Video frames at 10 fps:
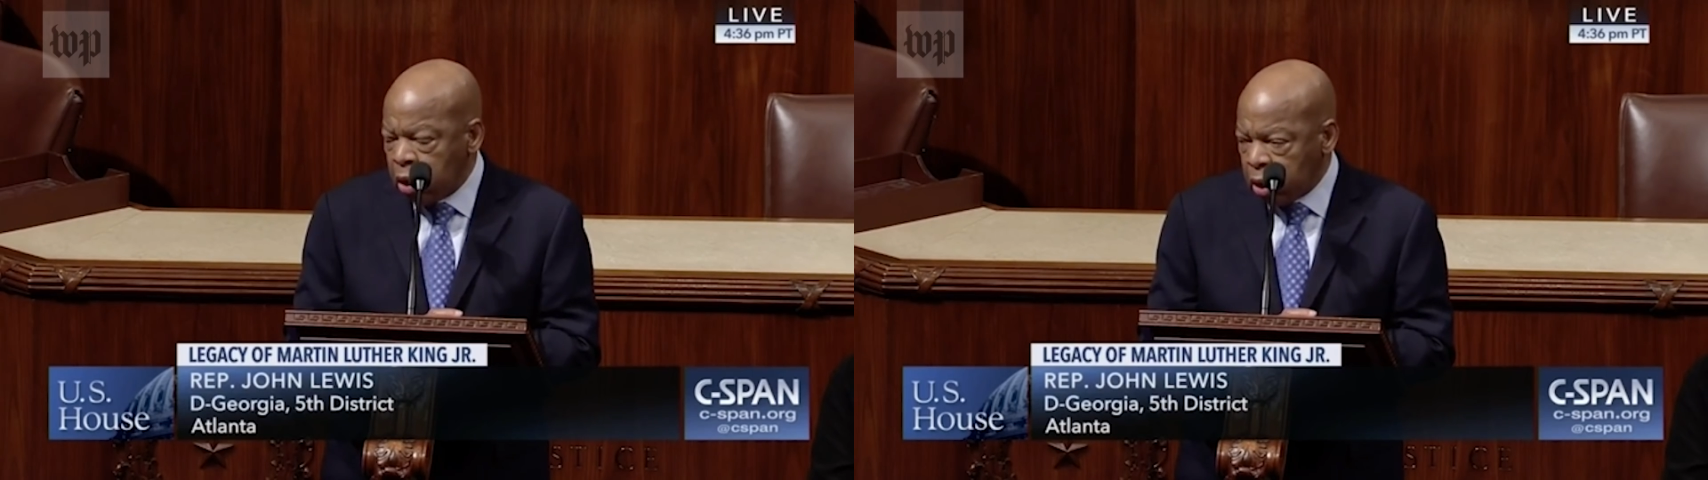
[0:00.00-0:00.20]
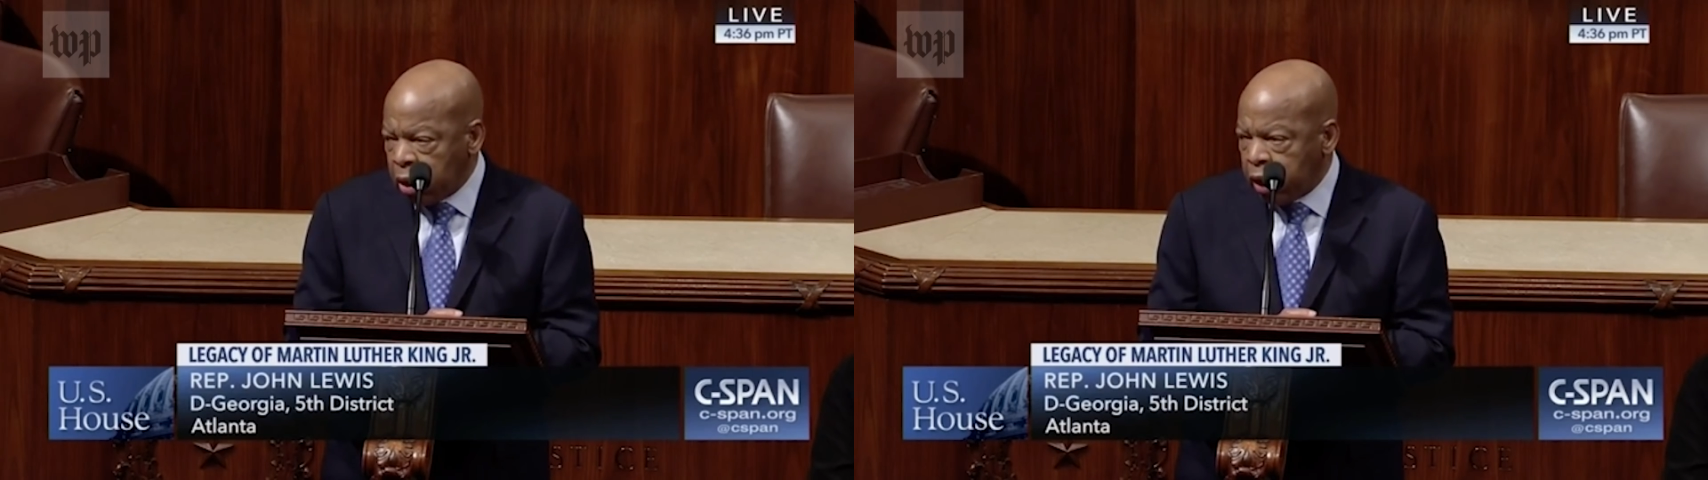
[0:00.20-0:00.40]

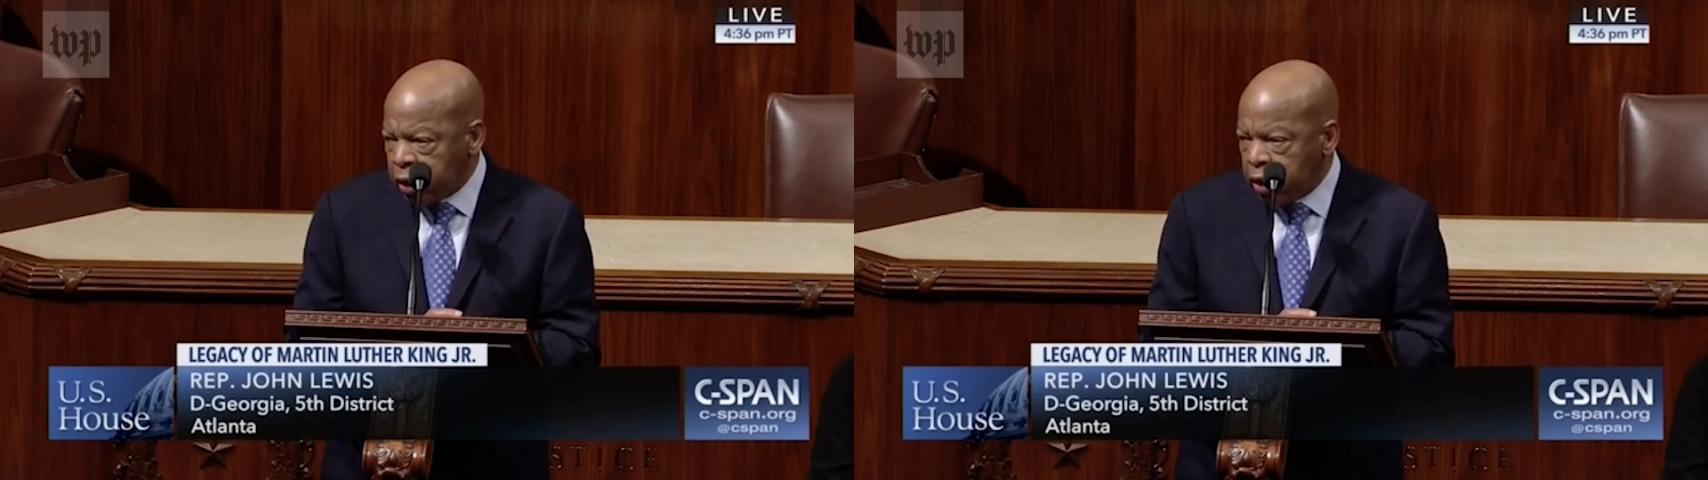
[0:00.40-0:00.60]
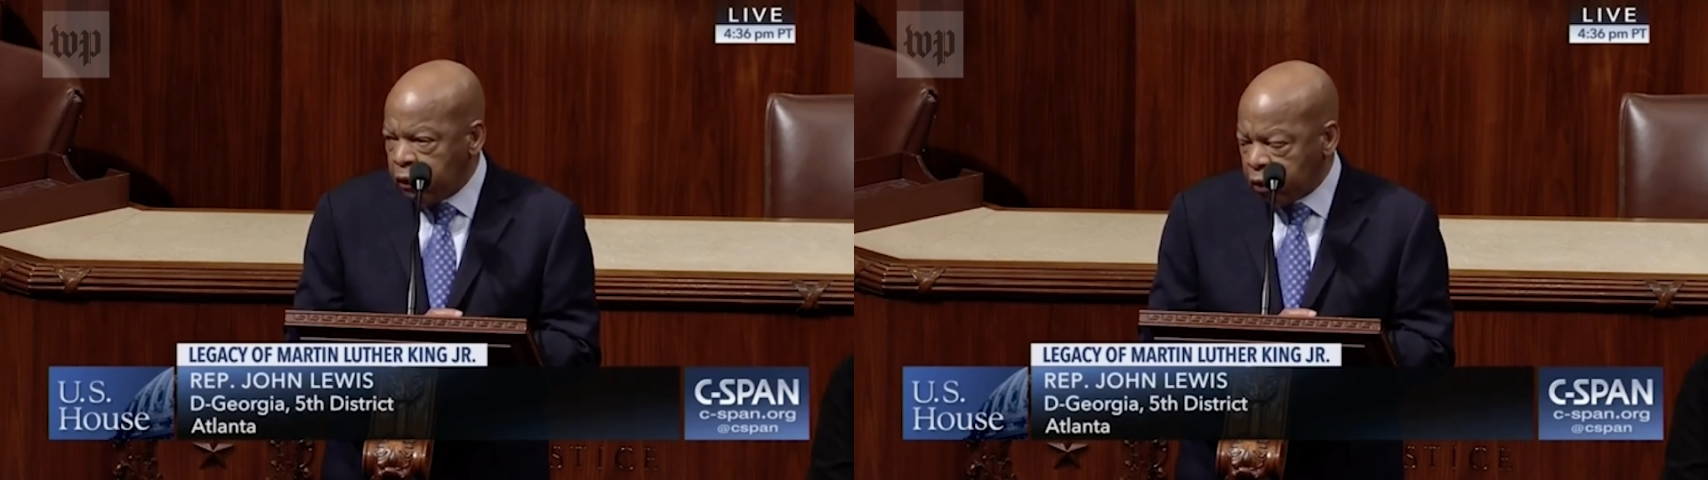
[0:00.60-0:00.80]
in
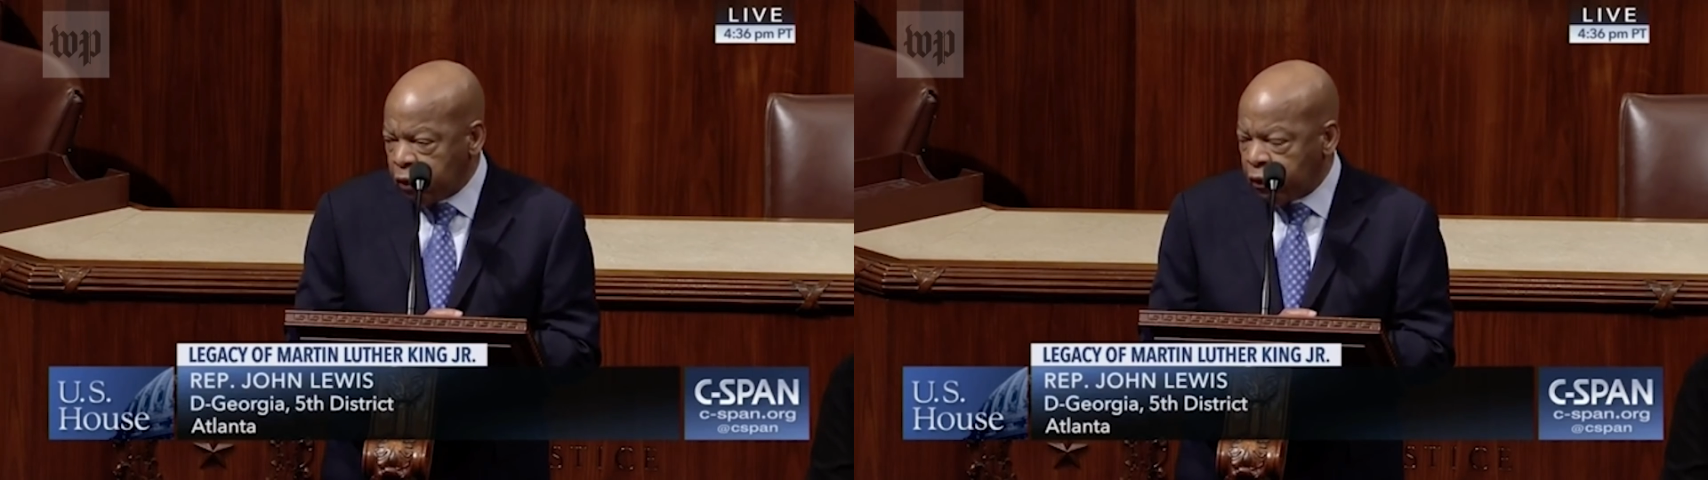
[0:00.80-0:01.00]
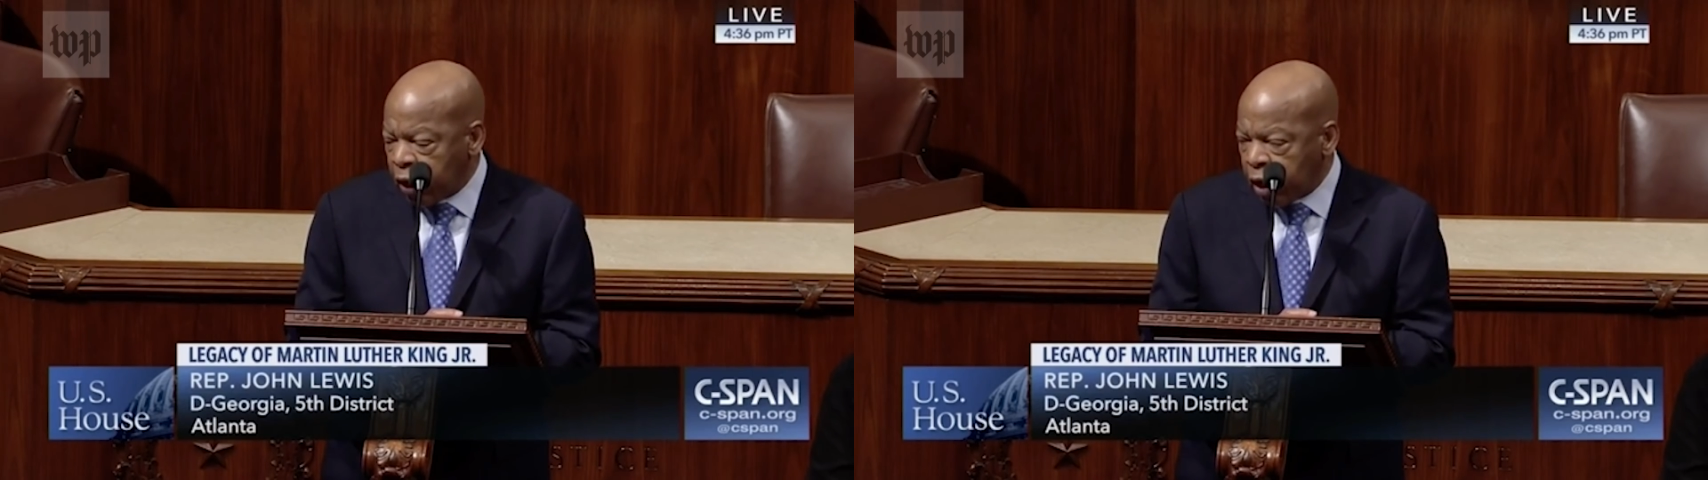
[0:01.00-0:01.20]

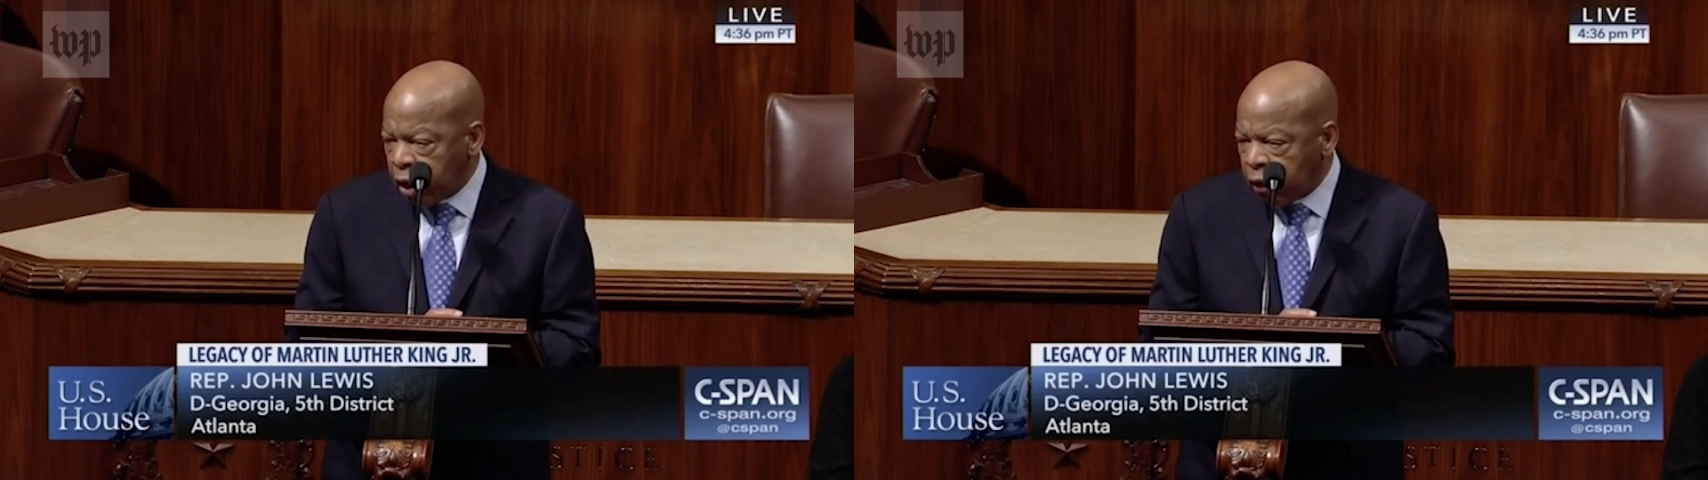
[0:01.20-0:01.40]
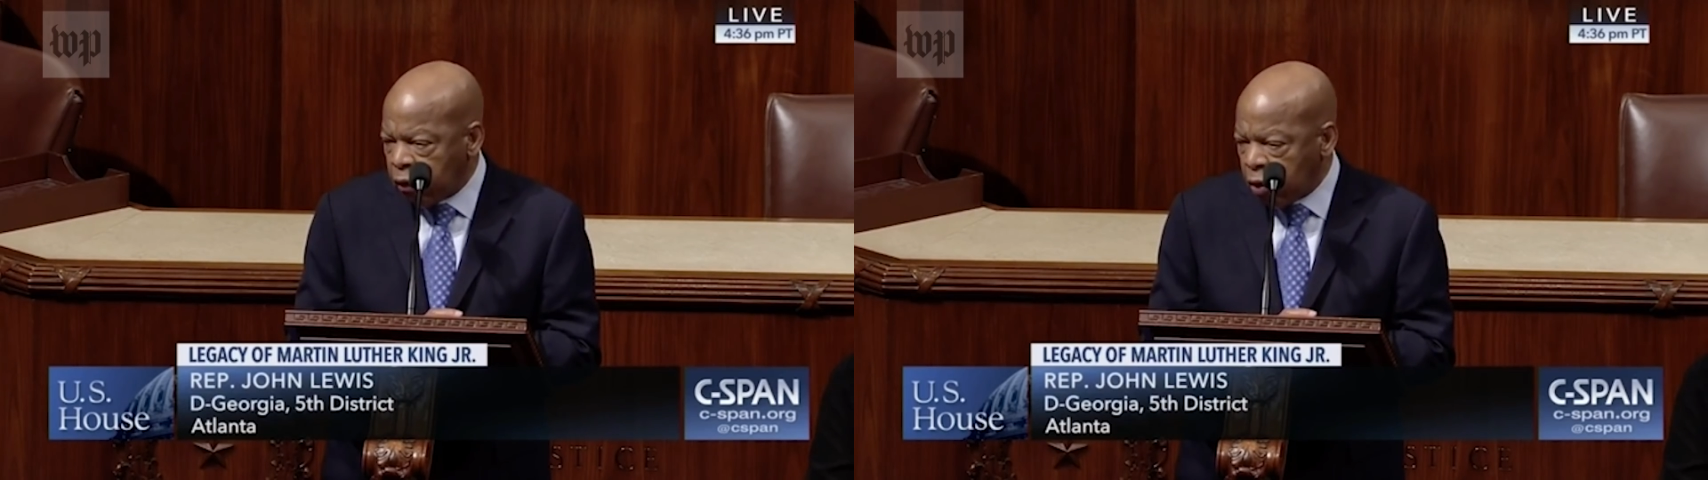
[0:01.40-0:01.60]
1955.